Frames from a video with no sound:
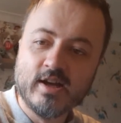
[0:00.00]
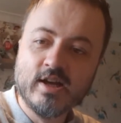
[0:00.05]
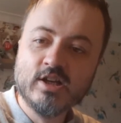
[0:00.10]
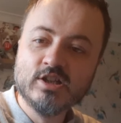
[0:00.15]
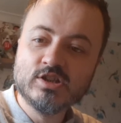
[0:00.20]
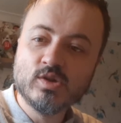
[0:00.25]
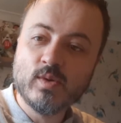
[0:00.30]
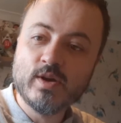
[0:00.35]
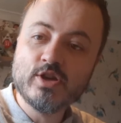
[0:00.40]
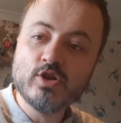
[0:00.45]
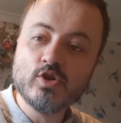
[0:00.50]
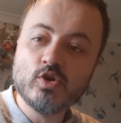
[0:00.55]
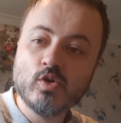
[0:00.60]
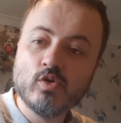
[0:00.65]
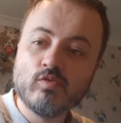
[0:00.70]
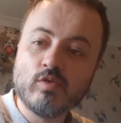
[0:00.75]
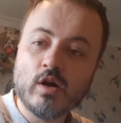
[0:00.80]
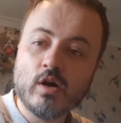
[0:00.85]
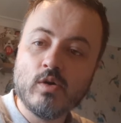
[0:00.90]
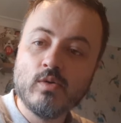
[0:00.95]
So when you do a
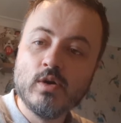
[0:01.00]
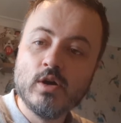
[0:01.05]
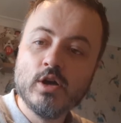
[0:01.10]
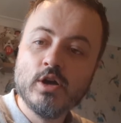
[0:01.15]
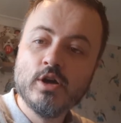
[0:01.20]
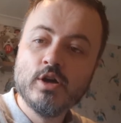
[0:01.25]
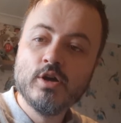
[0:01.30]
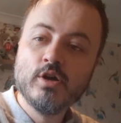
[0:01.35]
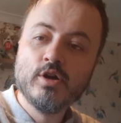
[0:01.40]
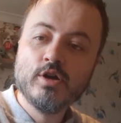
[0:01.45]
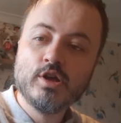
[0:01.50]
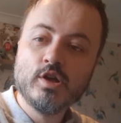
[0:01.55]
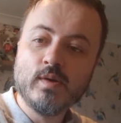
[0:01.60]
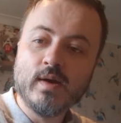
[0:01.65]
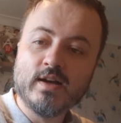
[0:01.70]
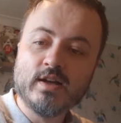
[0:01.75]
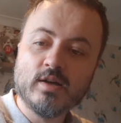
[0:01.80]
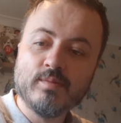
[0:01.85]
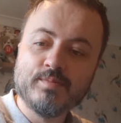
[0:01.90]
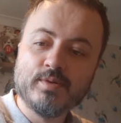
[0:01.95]
roll, you
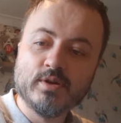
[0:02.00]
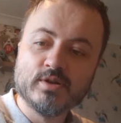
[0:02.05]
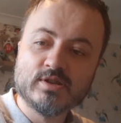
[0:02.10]
add up your